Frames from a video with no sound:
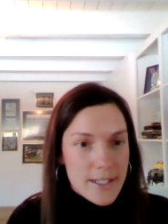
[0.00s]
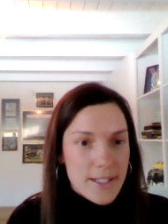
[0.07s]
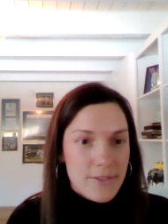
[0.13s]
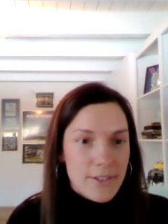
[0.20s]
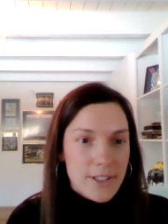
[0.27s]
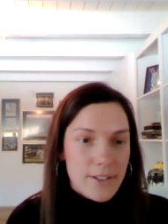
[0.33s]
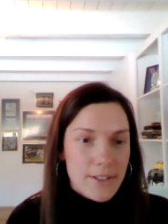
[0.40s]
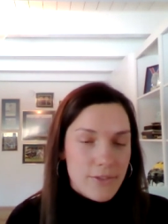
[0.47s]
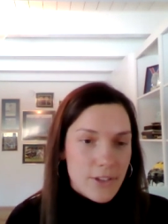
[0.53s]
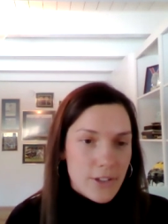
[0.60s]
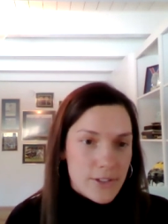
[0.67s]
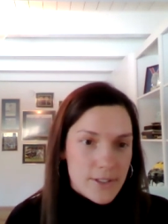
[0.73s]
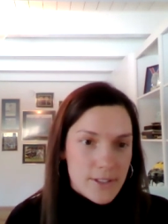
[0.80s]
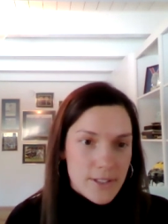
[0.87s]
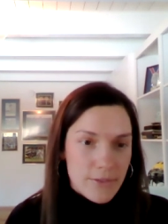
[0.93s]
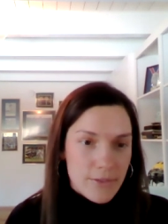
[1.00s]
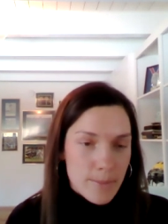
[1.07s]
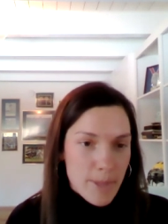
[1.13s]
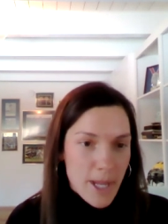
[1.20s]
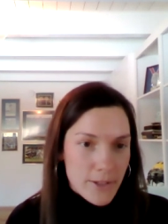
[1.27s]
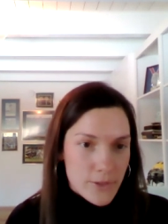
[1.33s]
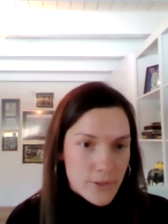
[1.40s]
Even if there's
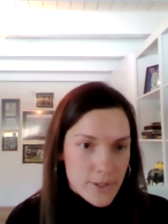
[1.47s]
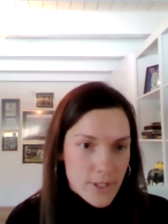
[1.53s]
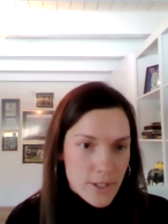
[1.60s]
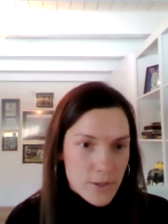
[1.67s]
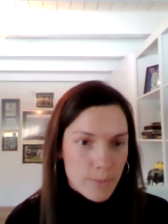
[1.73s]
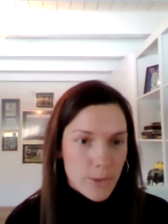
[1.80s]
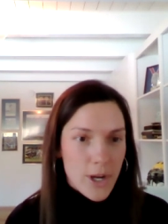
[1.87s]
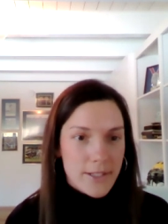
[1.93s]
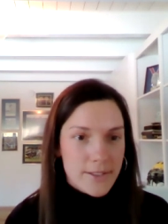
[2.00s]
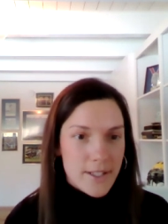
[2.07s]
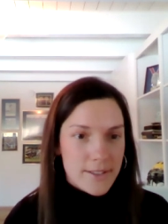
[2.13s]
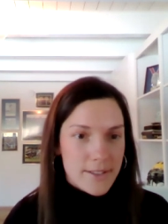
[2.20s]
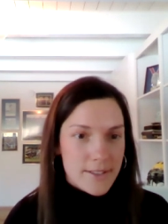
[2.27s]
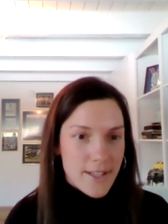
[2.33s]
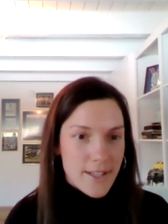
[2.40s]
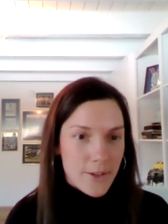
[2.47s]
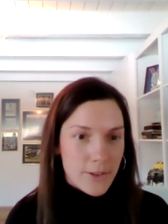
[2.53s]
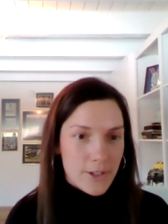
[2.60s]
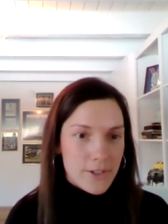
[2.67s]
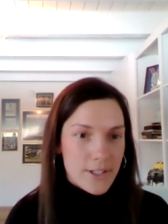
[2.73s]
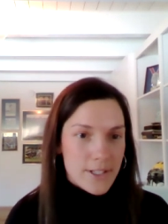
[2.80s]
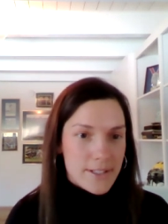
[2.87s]
different pasteurization processes out
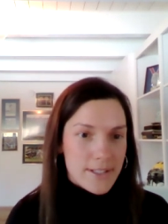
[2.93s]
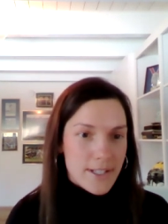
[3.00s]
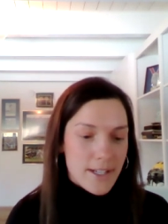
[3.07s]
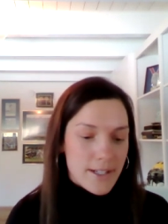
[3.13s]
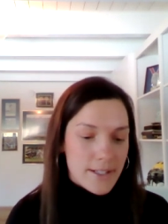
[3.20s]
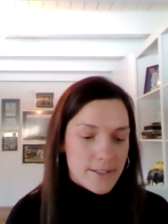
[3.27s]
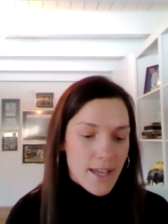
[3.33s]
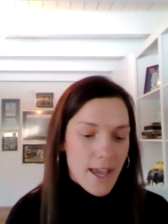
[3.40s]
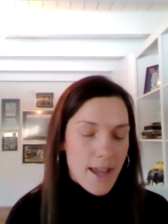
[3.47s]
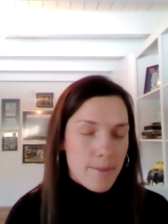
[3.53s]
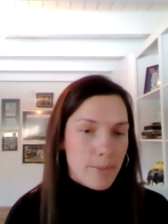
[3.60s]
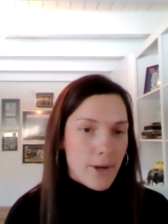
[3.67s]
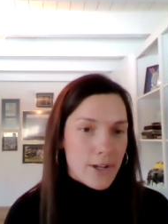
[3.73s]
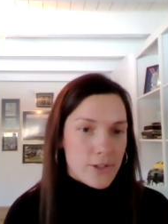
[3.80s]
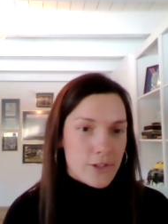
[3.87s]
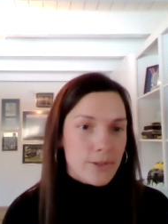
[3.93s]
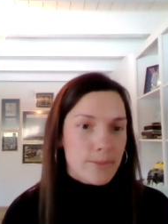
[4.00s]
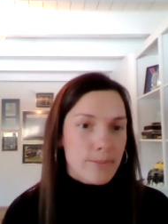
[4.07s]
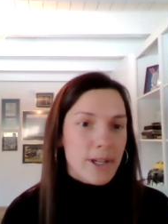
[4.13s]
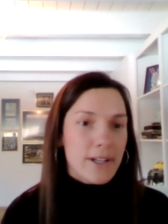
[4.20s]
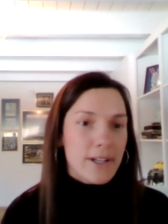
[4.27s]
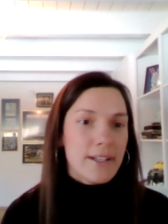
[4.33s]
there these days, high pressure,
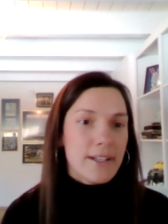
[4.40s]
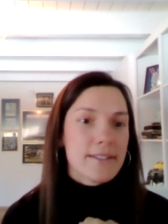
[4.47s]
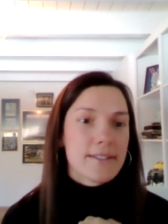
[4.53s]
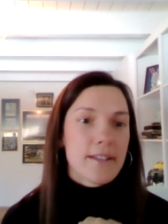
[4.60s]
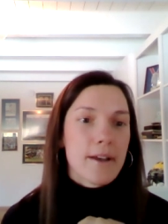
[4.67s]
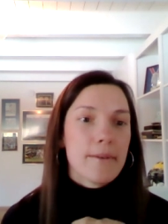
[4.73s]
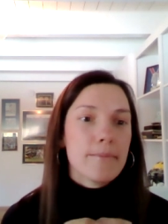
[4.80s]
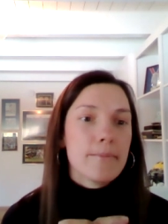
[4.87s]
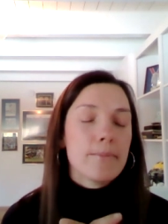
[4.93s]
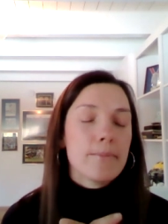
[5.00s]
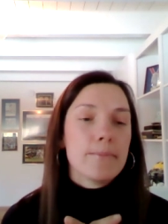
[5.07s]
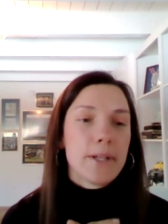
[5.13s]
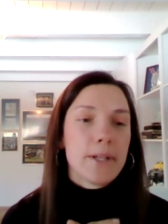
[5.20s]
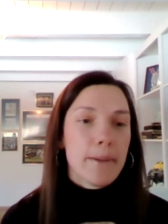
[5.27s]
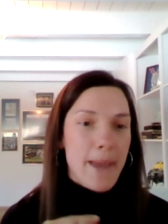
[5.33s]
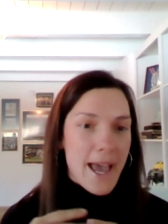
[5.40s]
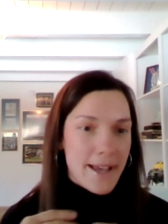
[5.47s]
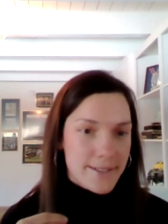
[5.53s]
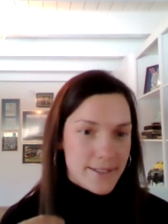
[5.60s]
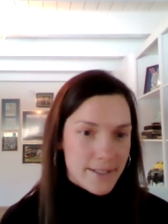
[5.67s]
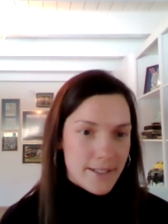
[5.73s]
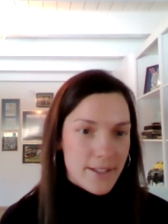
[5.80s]
but in some
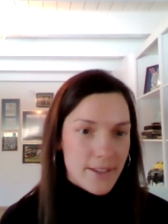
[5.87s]
capacity,